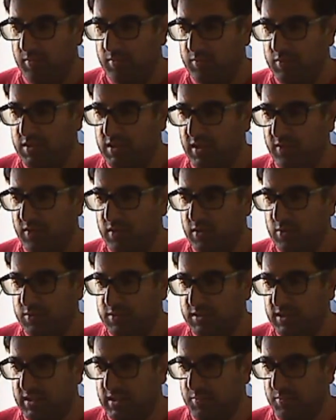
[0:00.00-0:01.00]
You never know
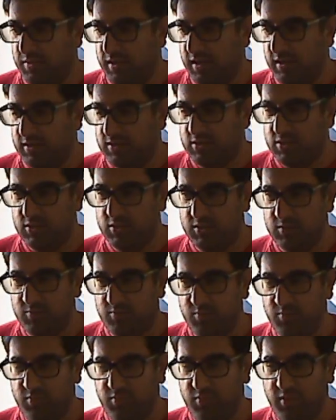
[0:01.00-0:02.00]
what's in the box. Just
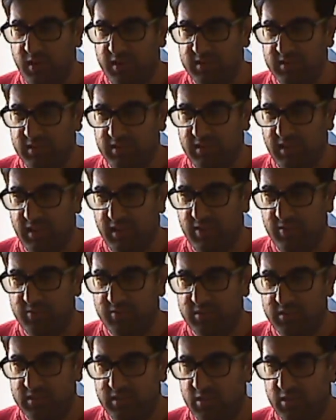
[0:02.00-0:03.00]
price it down.
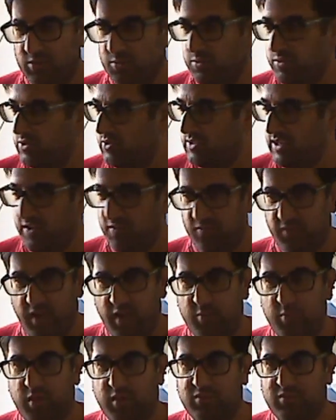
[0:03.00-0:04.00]
Just say, well, you take
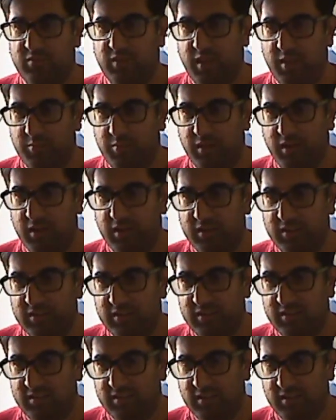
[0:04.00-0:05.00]
$5 for that
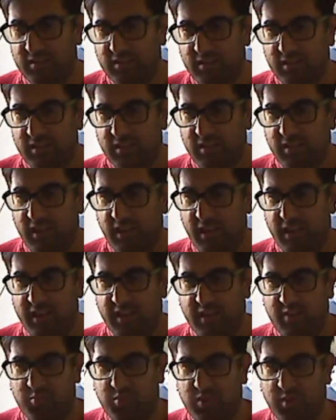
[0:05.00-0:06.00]
box, and
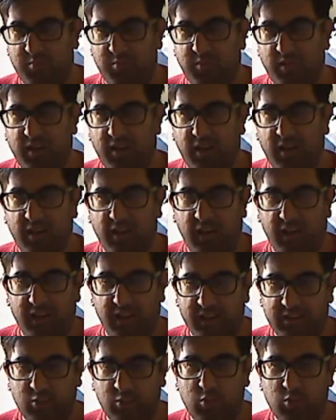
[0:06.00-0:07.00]
it could be I
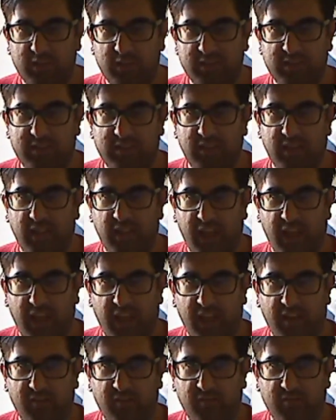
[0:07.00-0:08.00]
like the ones that
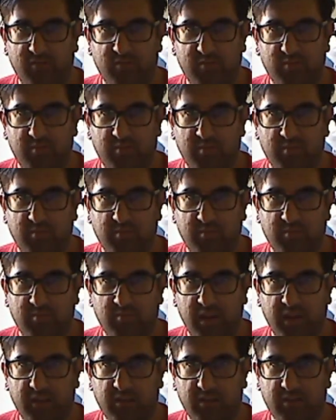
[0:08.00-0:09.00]
have
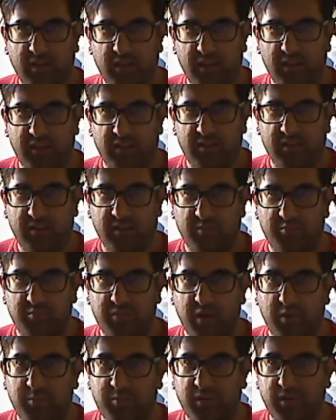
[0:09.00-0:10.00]
metal. I like
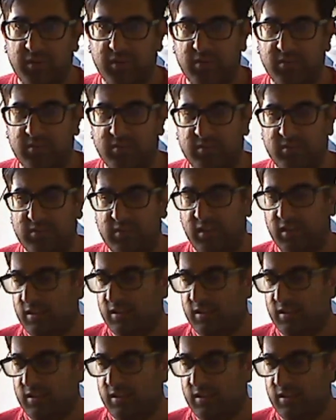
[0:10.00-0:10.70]
belt buckles. I